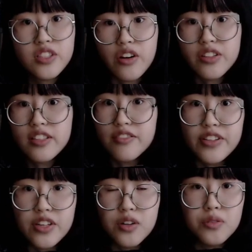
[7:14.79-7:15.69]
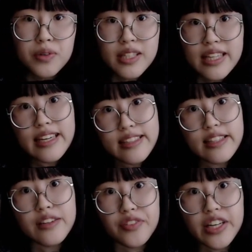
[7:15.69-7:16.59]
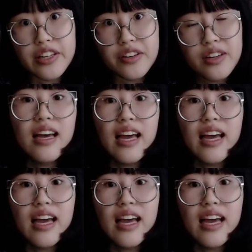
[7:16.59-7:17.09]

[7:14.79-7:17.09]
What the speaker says: starts to feel really easy for you,